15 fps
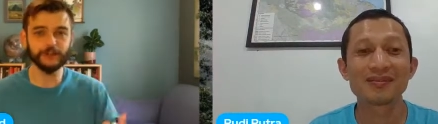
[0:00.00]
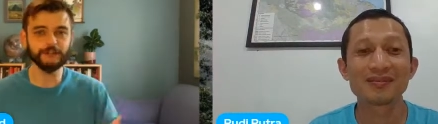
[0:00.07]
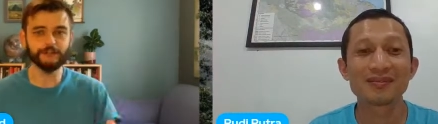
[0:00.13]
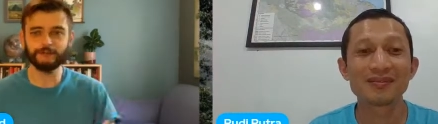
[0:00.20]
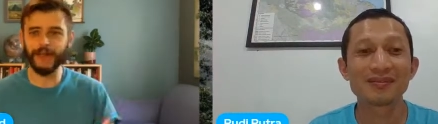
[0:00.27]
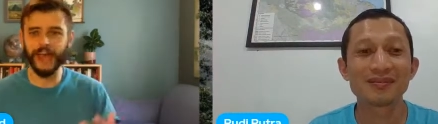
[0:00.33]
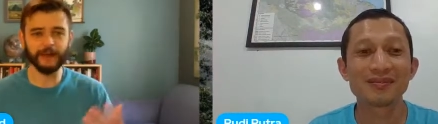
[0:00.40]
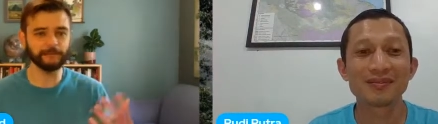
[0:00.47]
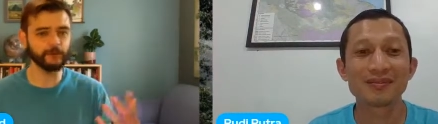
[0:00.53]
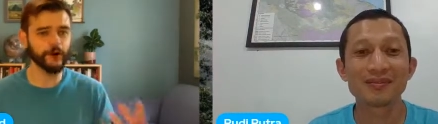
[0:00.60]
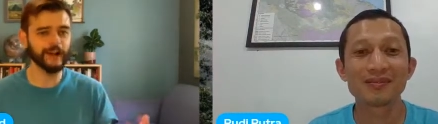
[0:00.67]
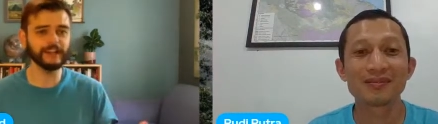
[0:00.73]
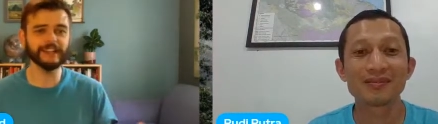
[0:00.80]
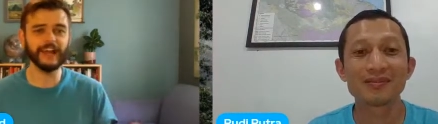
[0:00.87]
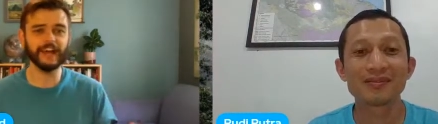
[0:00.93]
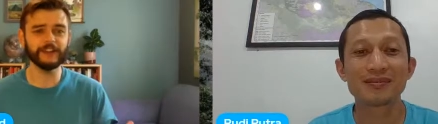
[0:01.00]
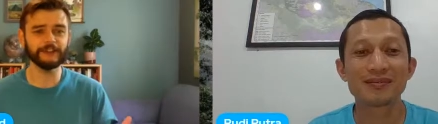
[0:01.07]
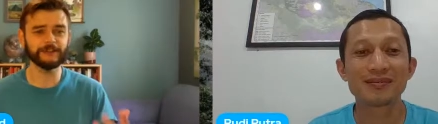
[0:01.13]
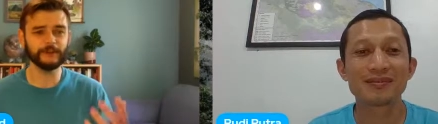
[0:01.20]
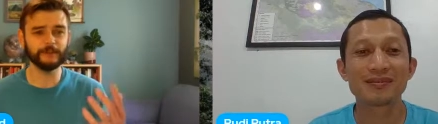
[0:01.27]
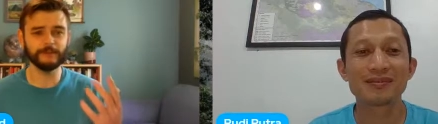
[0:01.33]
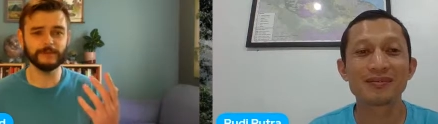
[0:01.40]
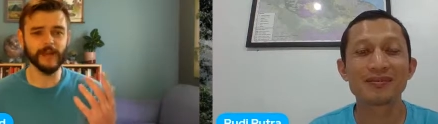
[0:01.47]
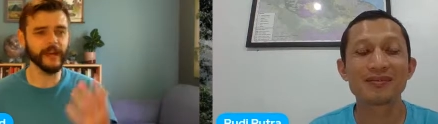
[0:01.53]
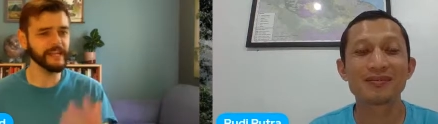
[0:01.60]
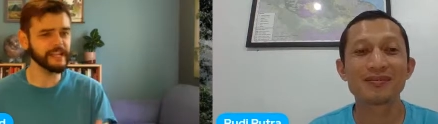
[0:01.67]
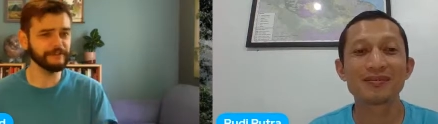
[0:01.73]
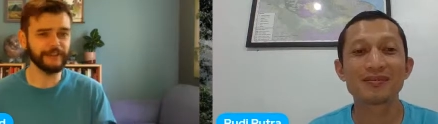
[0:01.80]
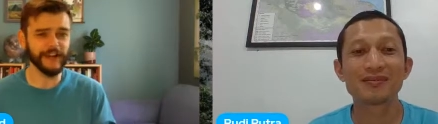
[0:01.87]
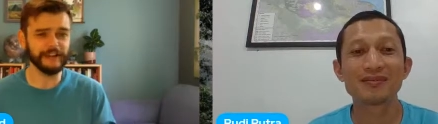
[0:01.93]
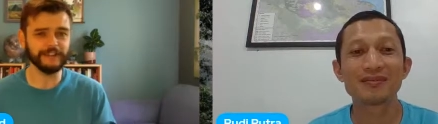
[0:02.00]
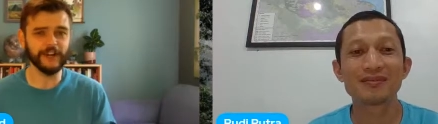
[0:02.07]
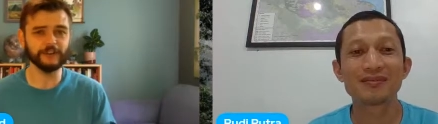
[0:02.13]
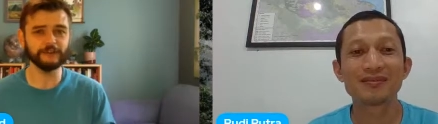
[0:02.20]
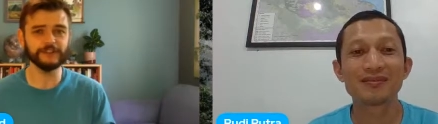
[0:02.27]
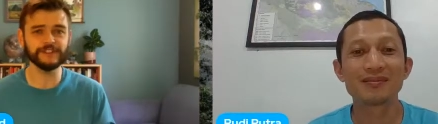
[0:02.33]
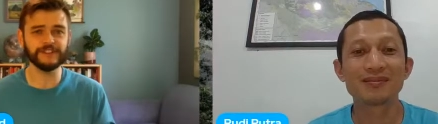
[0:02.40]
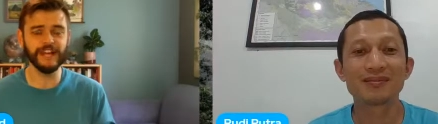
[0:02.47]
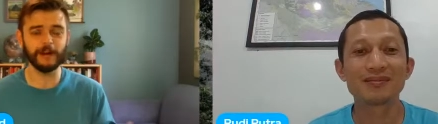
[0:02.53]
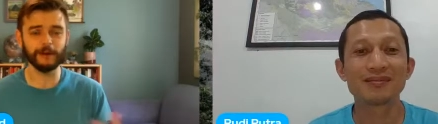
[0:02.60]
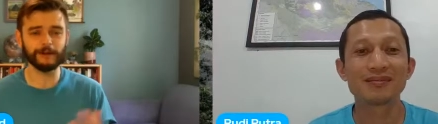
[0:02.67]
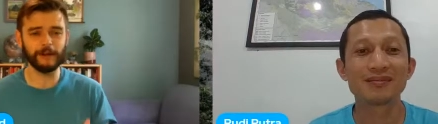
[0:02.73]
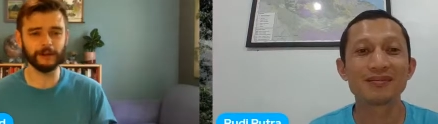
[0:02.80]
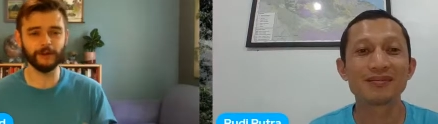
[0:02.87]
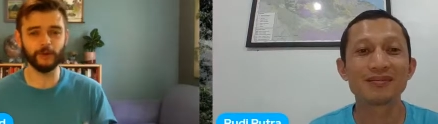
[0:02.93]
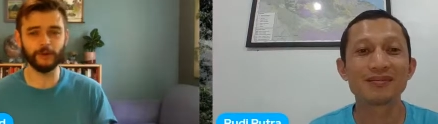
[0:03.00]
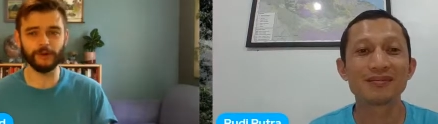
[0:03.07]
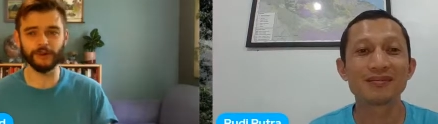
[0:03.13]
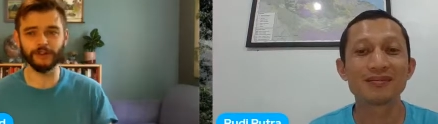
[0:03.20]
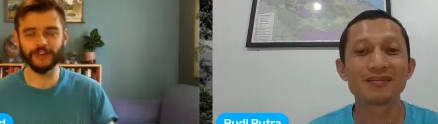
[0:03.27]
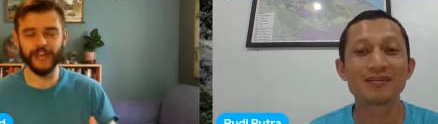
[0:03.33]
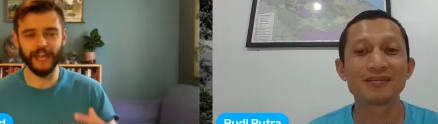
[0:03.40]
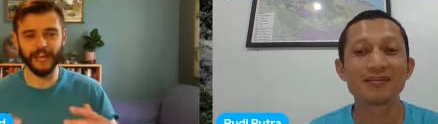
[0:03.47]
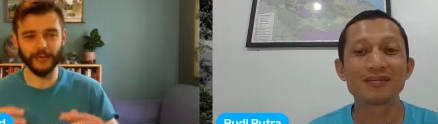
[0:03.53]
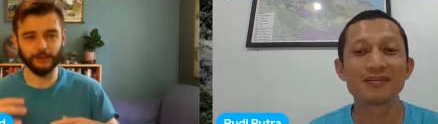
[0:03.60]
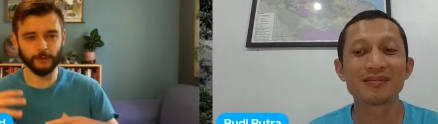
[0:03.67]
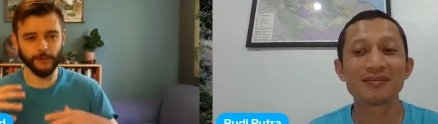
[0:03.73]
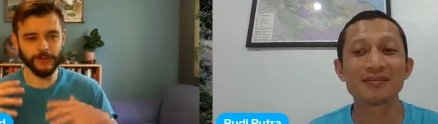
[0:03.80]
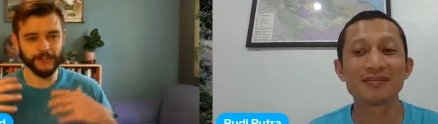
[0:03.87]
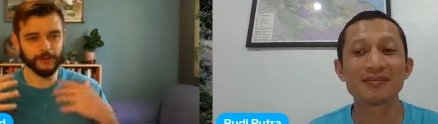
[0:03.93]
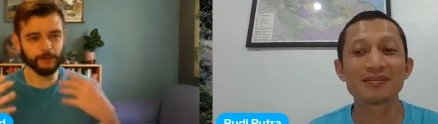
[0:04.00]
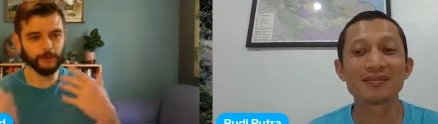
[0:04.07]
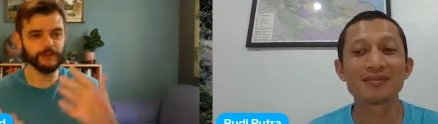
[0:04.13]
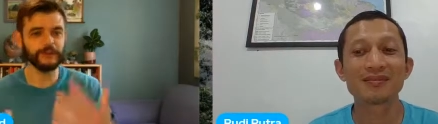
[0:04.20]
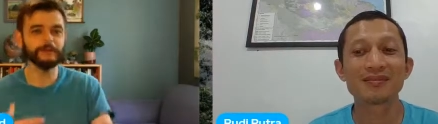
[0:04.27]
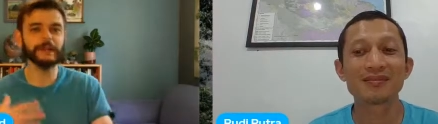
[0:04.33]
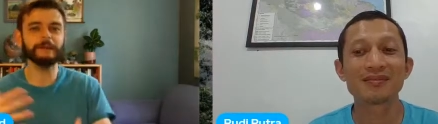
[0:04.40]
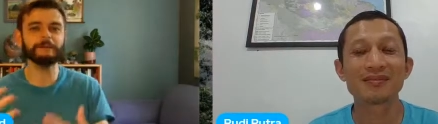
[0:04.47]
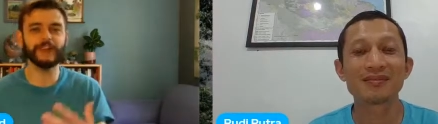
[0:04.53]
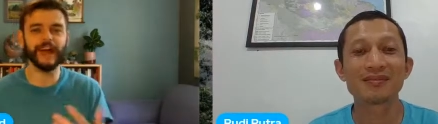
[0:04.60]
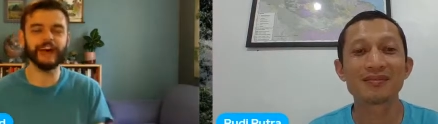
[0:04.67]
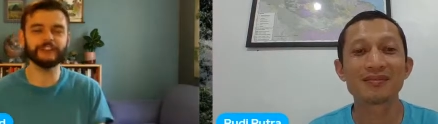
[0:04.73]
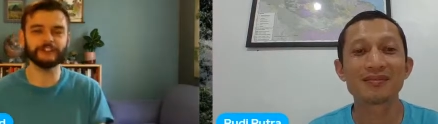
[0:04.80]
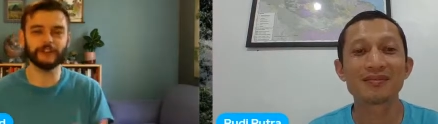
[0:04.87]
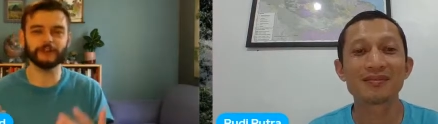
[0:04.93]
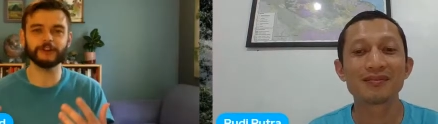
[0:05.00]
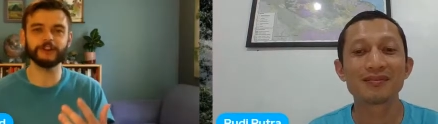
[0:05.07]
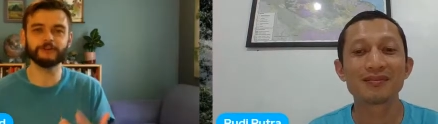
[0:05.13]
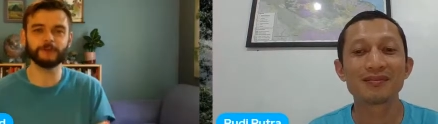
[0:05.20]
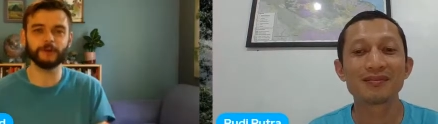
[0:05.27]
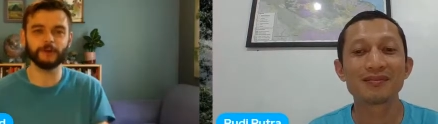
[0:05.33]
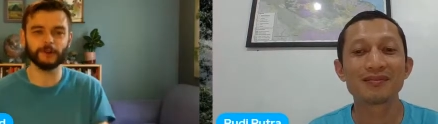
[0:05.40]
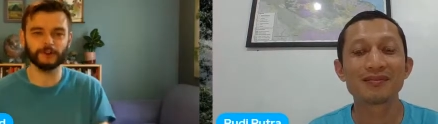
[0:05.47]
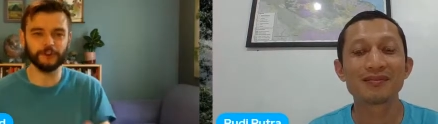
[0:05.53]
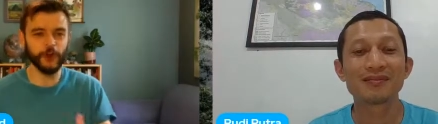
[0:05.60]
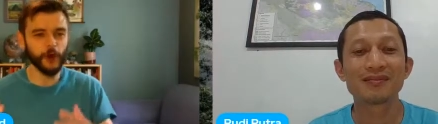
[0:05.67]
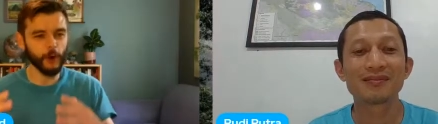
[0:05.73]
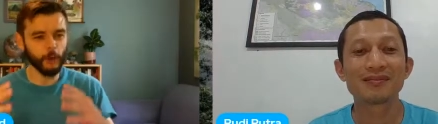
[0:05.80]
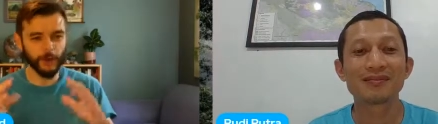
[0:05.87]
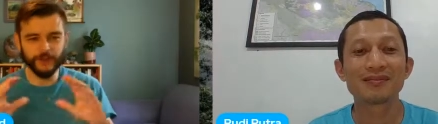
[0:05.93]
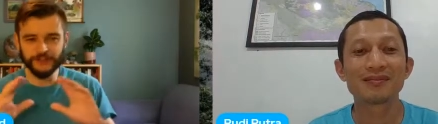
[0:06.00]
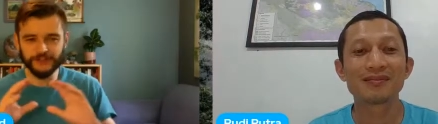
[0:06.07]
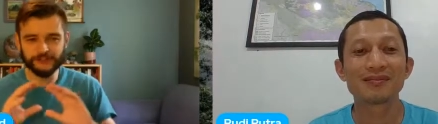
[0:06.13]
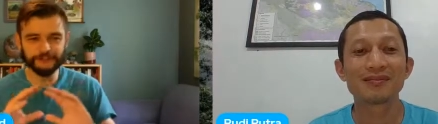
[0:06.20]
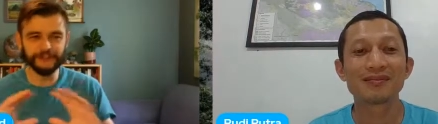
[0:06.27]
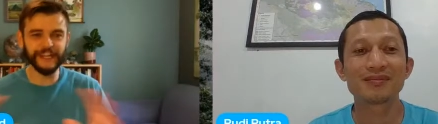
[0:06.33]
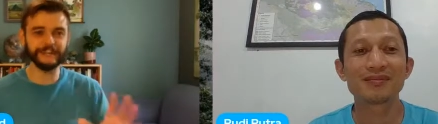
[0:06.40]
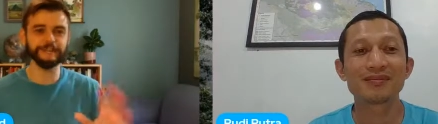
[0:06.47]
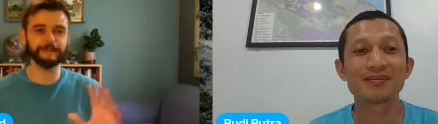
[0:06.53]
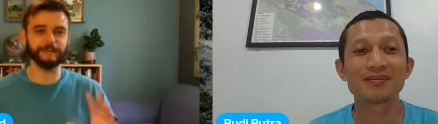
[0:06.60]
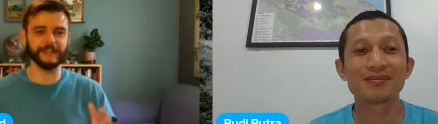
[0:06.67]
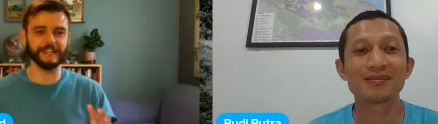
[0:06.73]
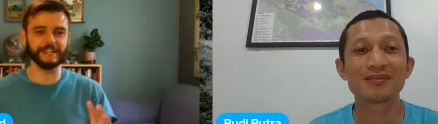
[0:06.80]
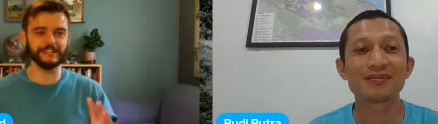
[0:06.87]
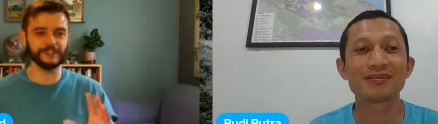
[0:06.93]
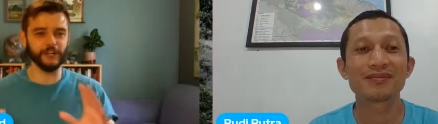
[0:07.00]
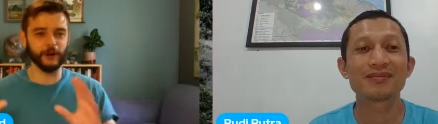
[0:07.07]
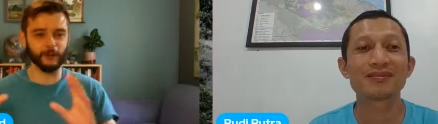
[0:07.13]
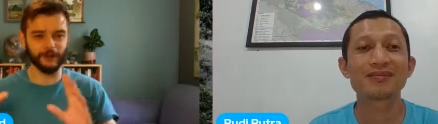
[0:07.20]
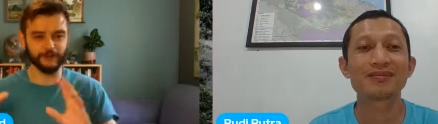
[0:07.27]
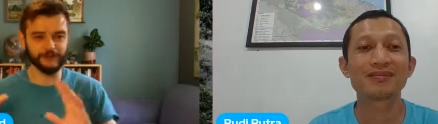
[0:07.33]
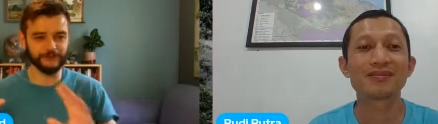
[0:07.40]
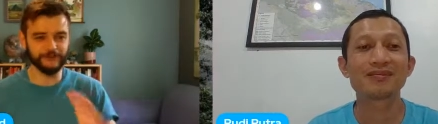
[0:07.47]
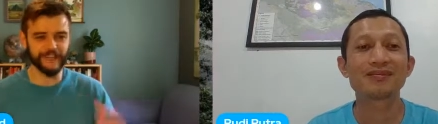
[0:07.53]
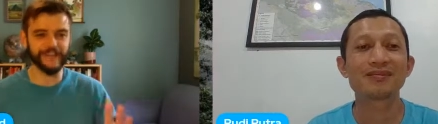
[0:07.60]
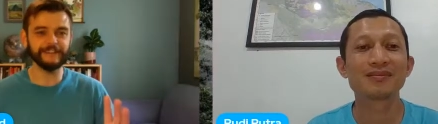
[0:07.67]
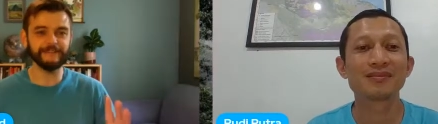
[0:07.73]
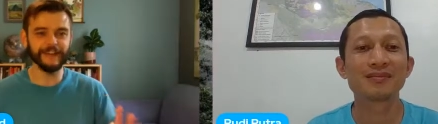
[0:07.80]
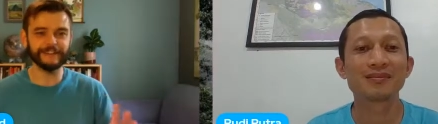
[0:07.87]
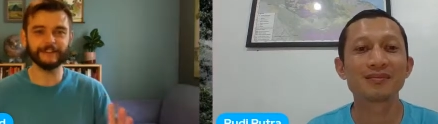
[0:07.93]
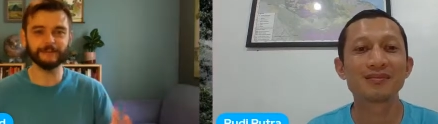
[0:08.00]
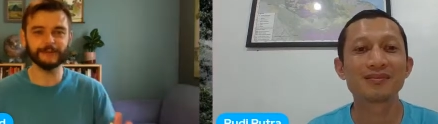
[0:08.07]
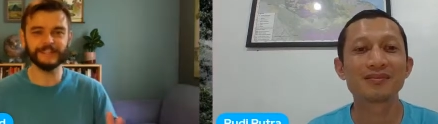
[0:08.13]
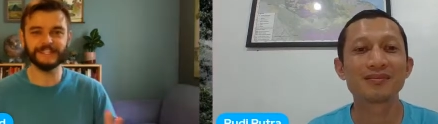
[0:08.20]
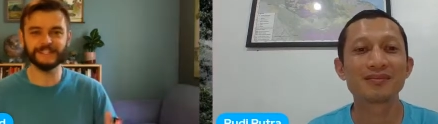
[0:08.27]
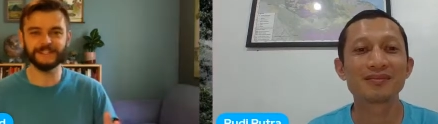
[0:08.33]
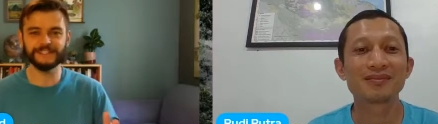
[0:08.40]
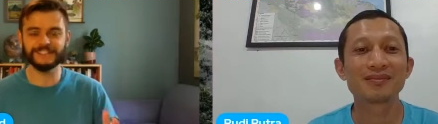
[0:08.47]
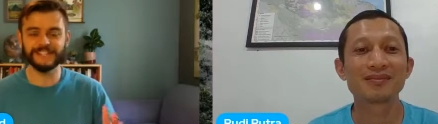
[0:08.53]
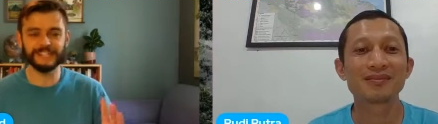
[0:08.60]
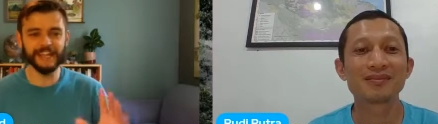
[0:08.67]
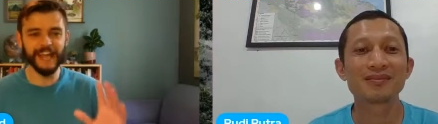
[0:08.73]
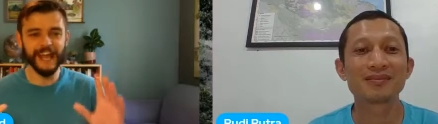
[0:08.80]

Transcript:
Speaker 1: We've had broadcasts from 95 countries now around the world, and we we sometimes ask our explorers, "What is your favorite place to go? Where's your favorite place to visit?"